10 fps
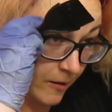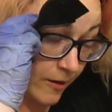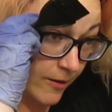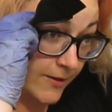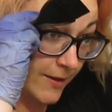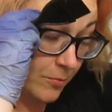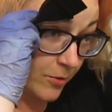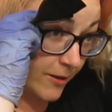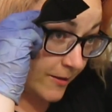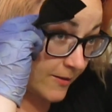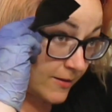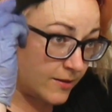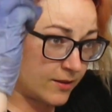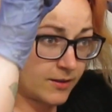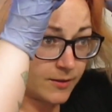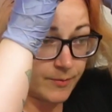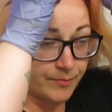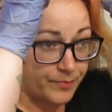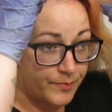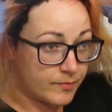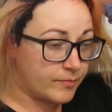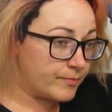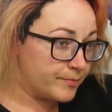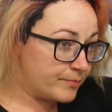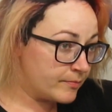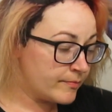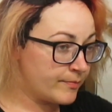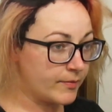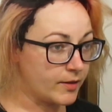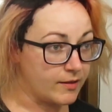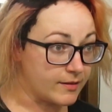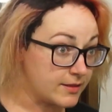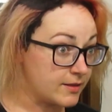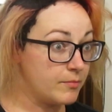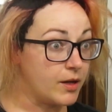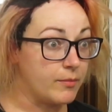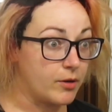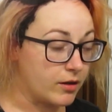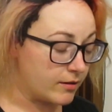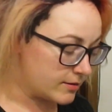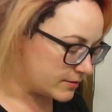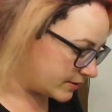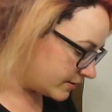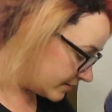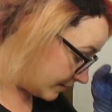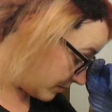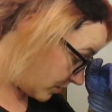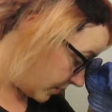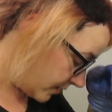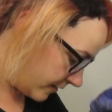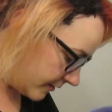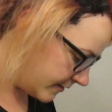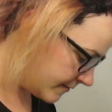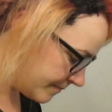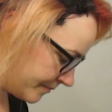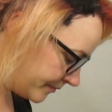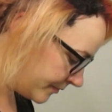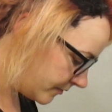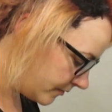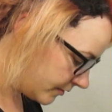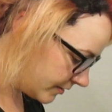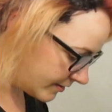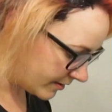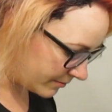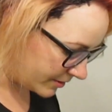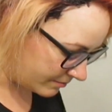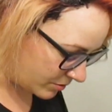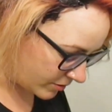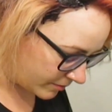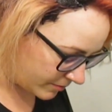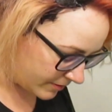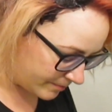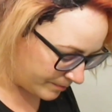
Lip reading: all the same ones, all the same byproducts, all the same pork. Well, not that I mind pork, but